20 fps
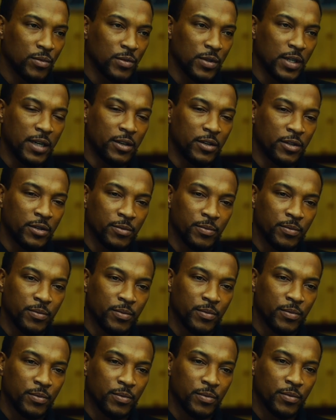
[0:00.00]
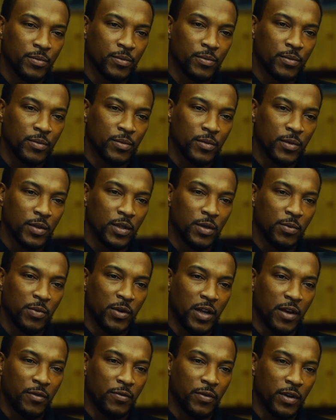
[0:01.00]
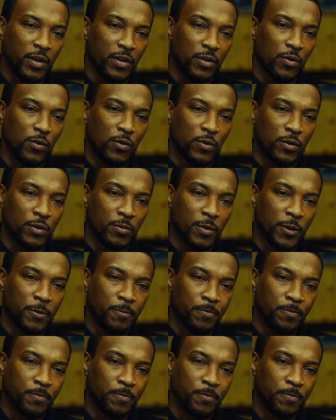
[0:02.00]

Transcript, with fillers: Dads. To be there for their daughters, man.